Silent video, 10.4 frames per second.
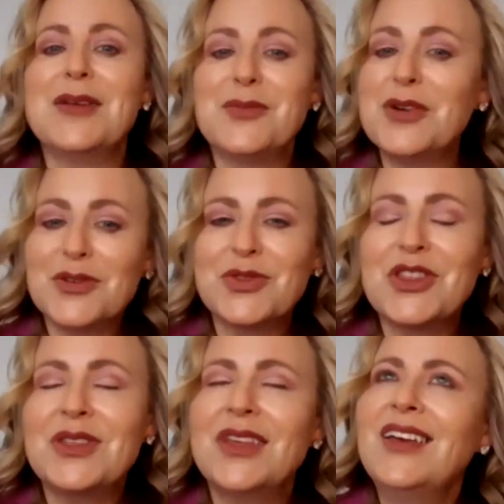I mean,
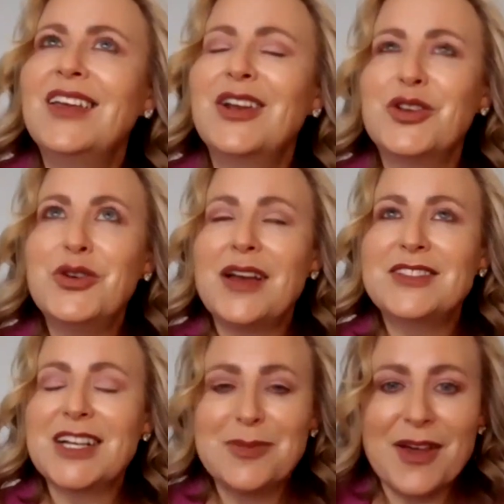you and
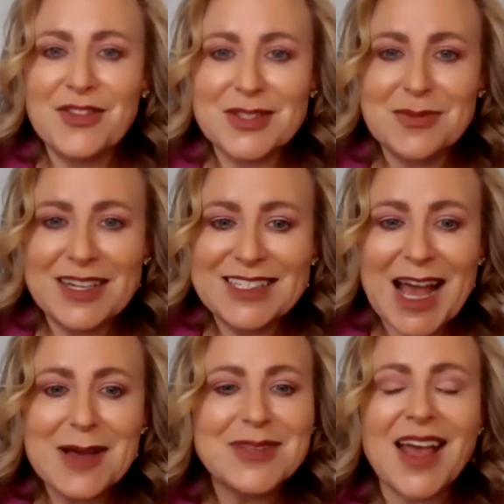I have talked about this many
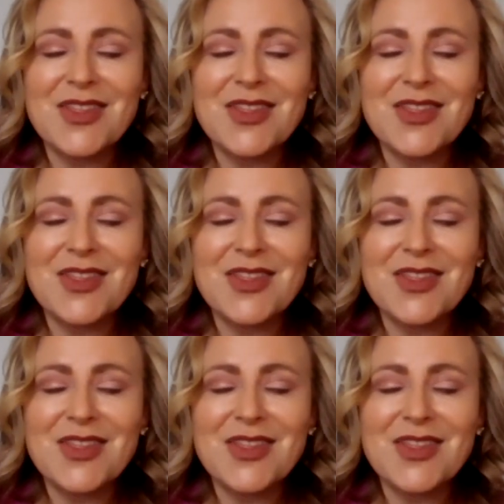times